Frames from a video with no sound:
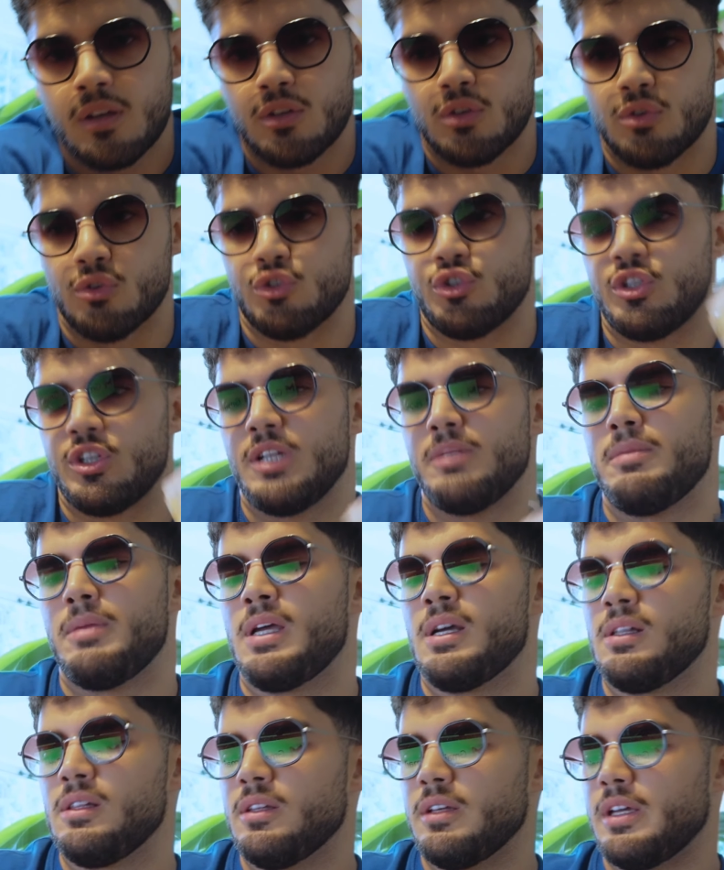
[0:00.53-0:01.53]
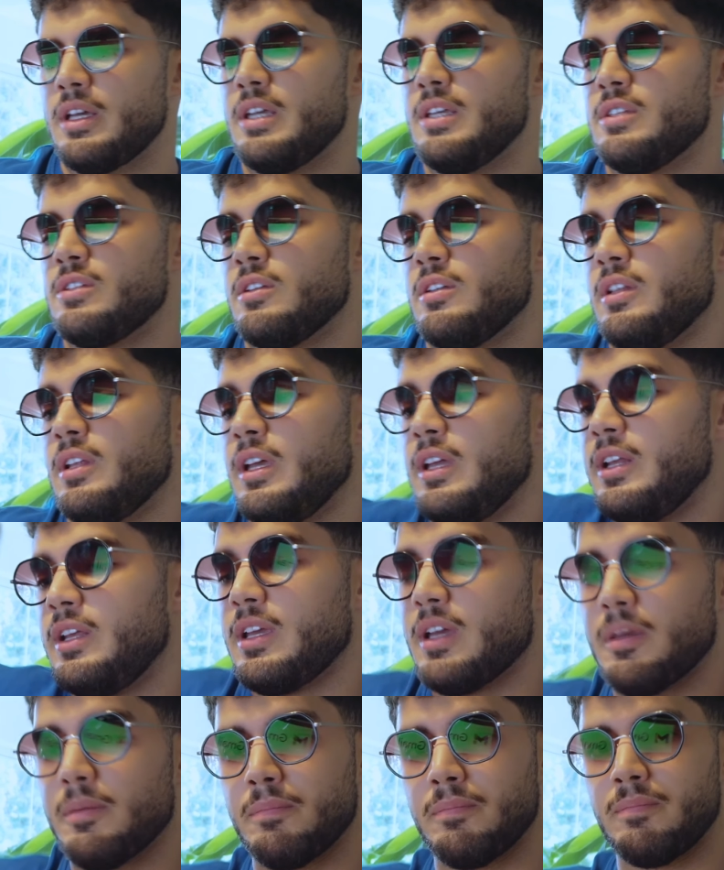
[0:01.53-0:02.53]
Your Gmail is an
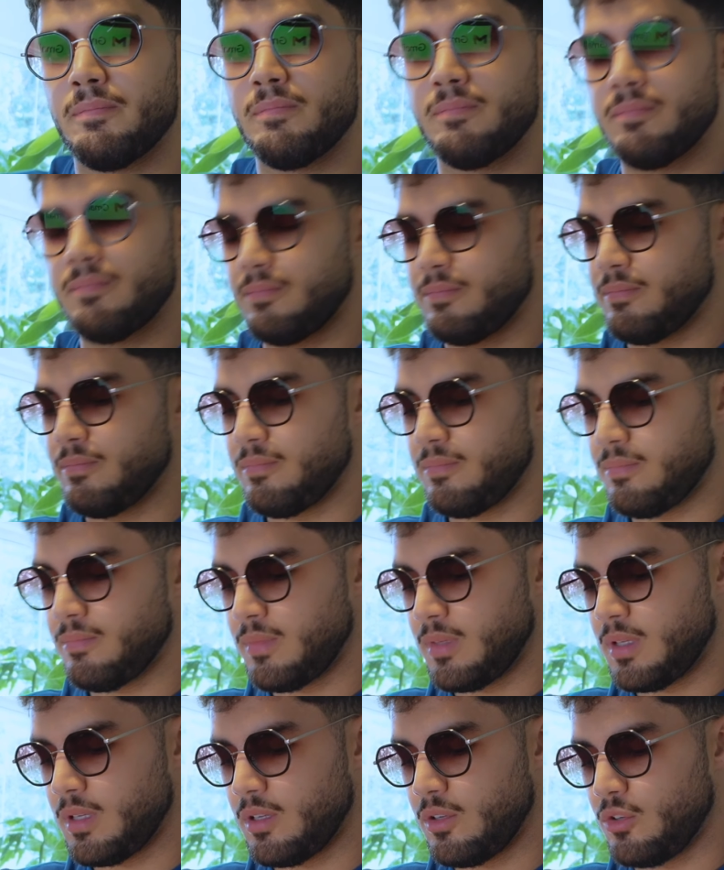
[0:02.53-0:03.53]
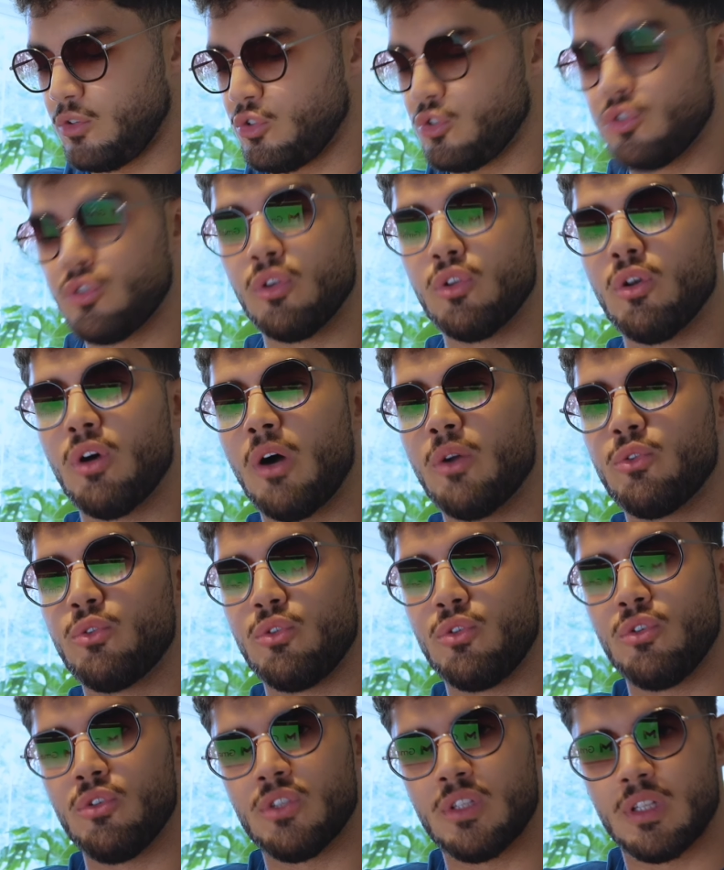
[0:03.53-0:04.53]
ATM. You just don't know how
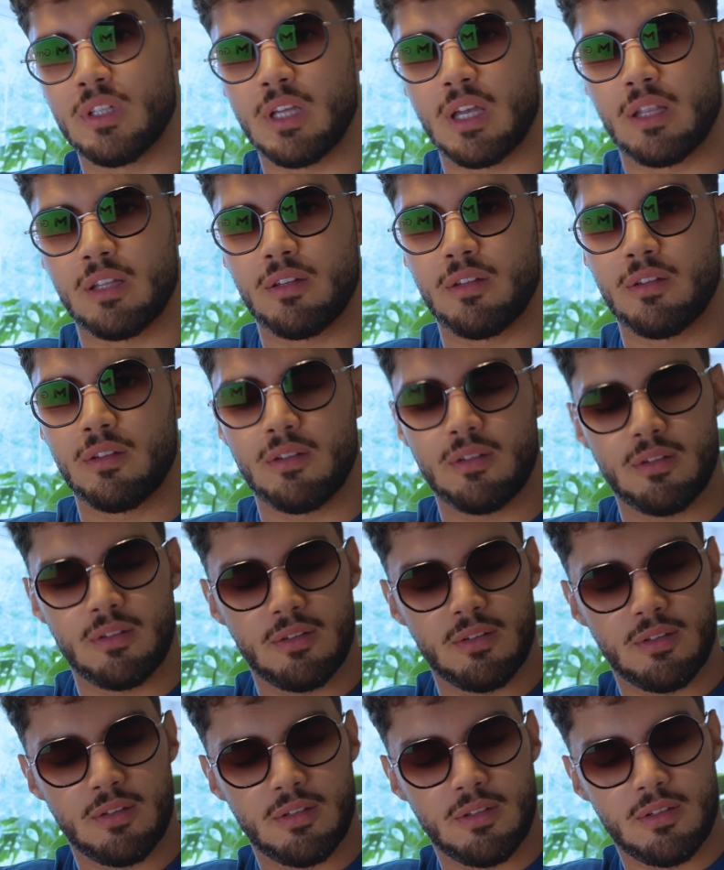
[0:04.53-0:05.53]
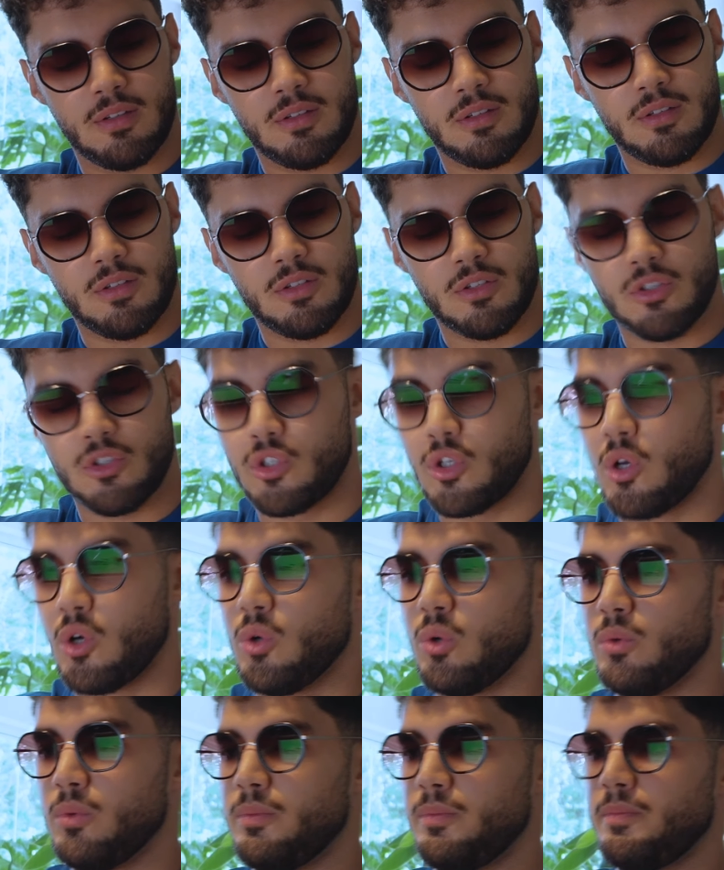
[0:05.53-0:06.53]
to use it yet.
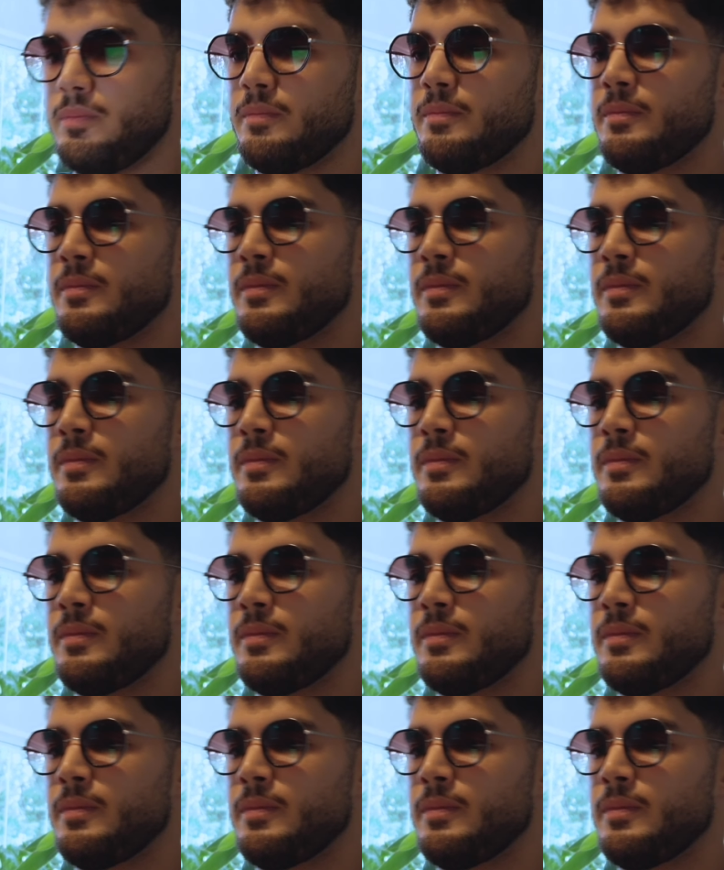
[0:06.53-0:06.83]
So